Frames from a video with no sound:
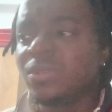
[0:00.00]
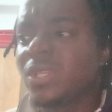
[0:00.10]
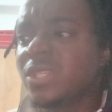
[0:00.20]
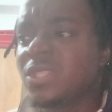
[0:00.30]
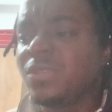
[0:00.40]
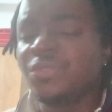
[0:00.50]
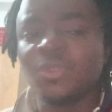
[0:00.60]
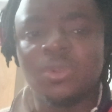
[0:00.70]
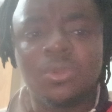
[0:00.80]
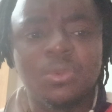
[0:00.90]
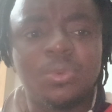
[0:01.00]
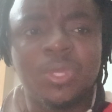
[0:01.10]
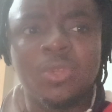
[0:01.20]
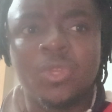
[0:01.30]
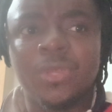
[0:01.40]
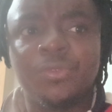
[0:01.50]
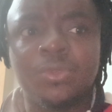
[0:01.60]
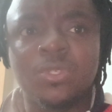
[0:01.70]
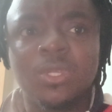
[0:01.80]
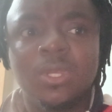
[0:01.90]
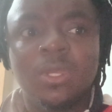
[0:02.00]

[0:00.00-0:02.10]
relative, your uncle, your nephews,